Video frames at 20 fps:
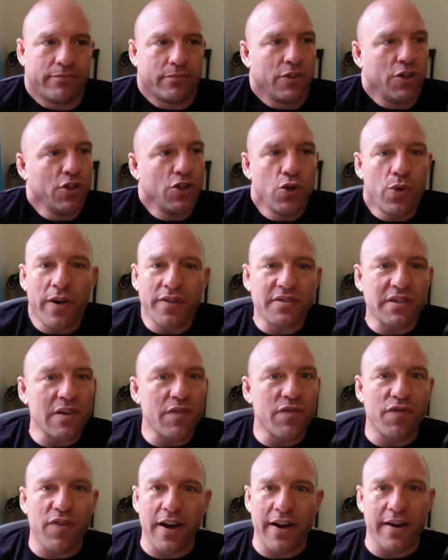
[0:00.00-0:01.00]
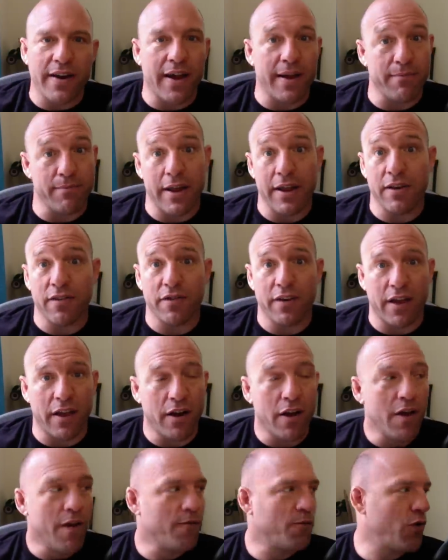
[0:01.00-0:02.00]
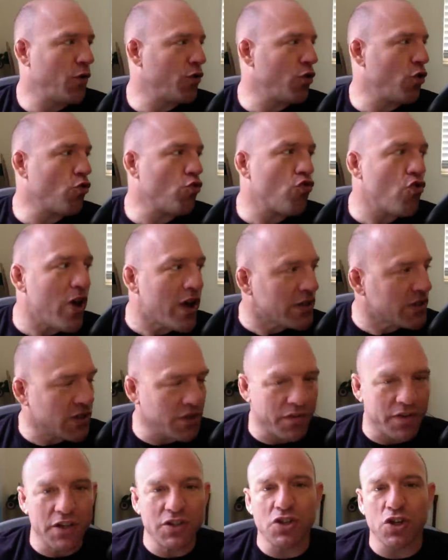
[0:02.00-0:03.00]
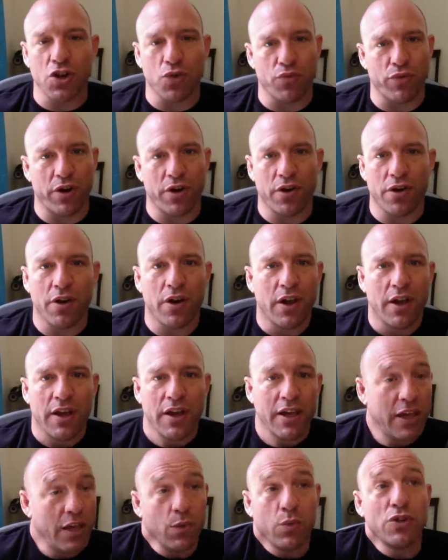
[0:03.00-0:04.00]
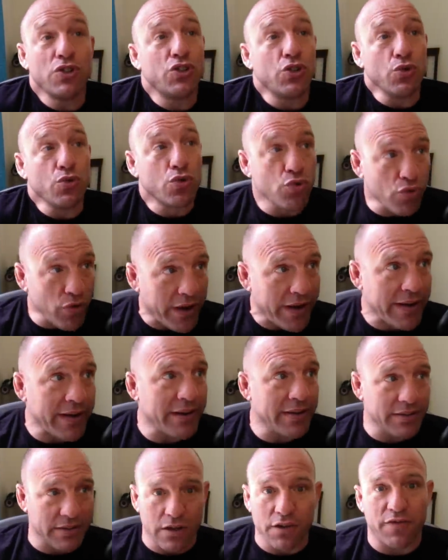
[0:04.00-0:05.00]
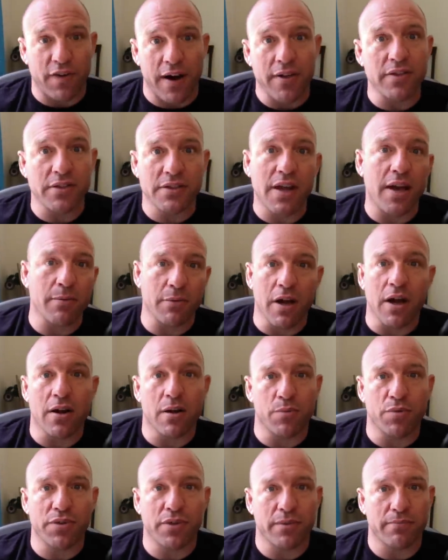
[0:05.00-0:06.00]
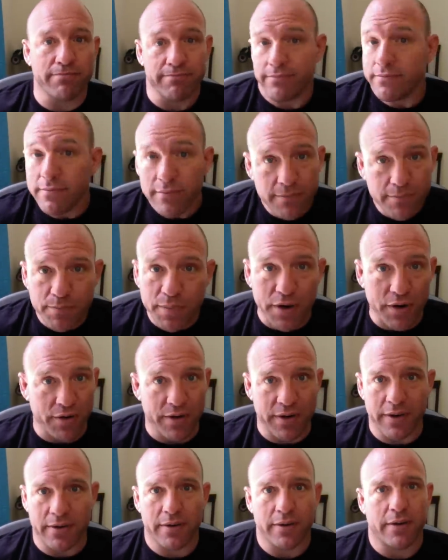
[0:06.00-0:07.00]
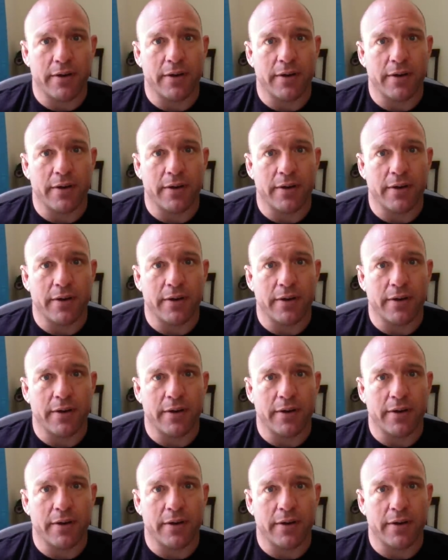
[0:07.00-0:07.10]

UFC Fight Night main event for the rest of his career, he would do great until Father Time caught up with him. Period.